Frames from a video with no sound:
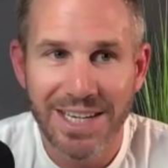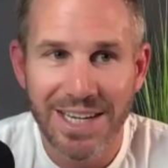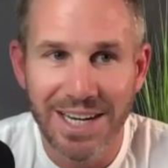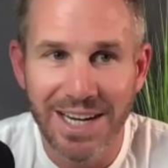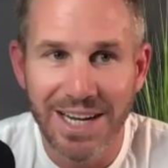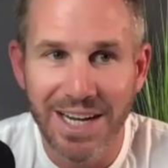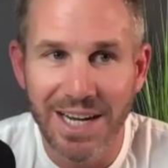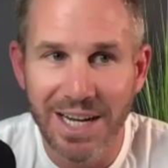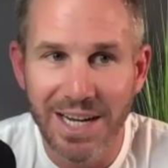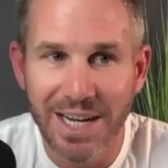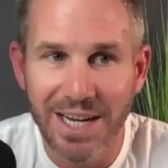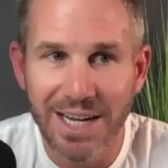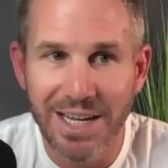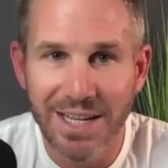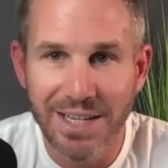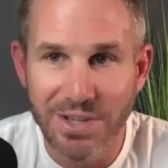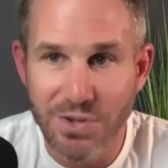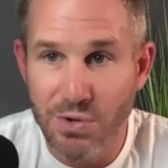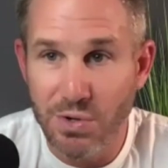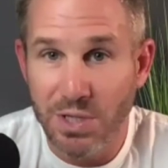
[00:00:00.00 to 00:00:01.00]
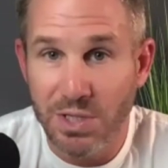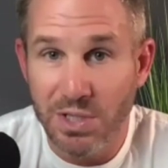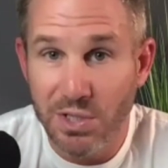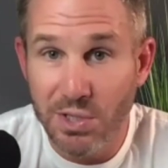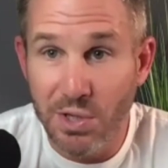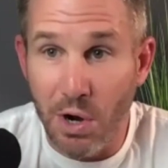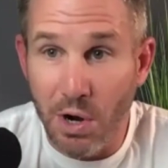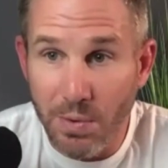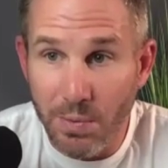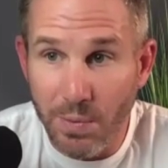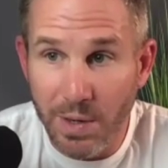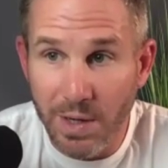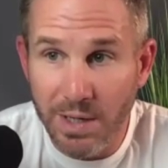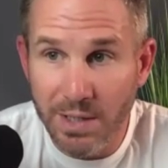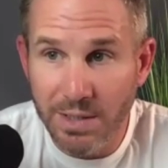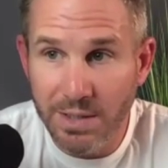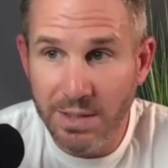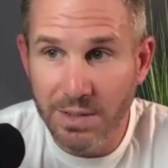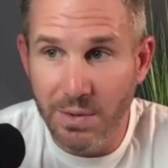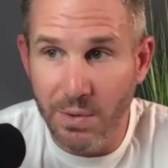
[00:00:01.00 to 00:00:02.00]
uh, you can start
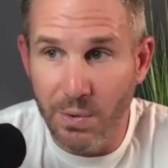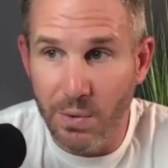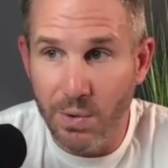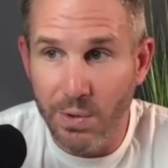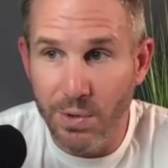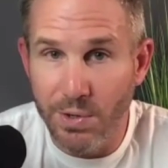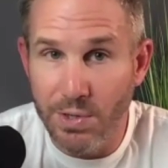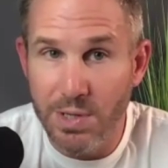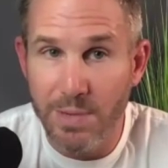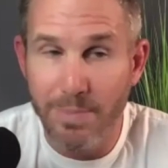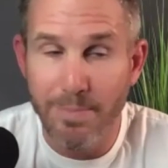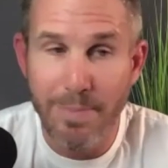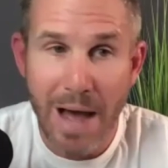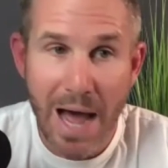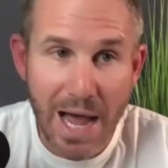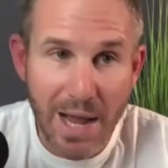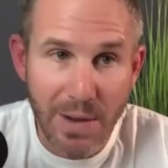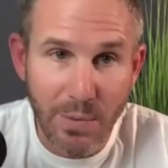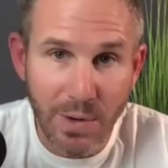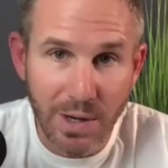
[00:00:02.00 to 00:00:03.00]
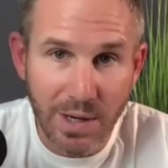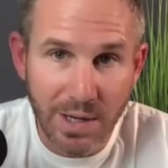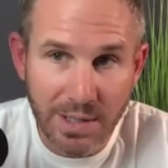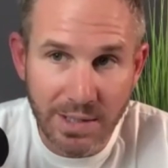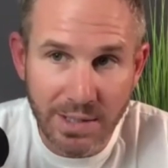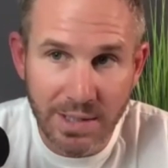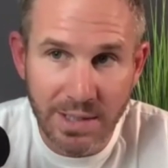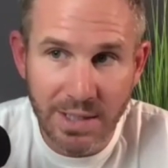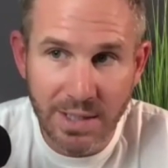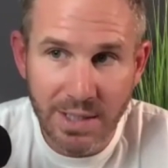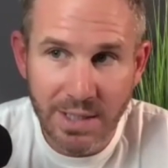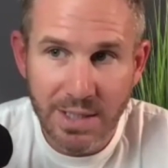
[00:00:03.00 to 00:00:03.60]
one or you can buy one.